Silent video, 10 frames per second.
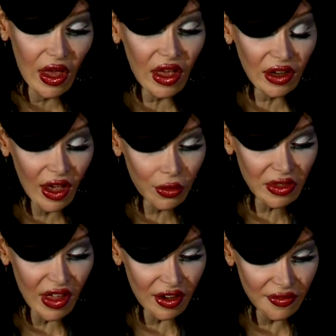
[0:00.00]
And how would
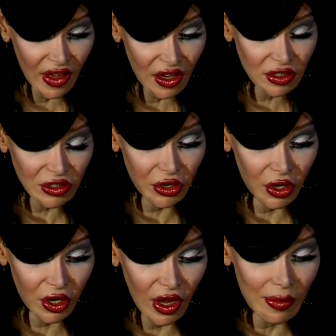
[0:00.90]
that affect
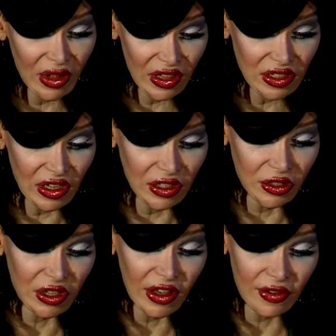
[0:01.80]
your ability to
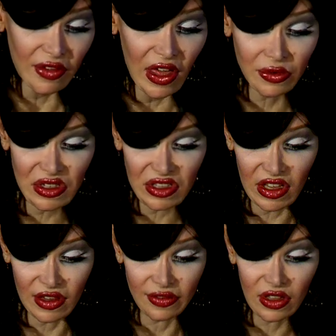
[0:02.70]
give and
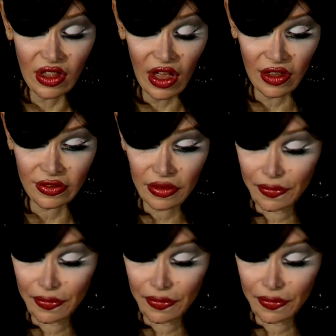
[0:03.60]
receive love?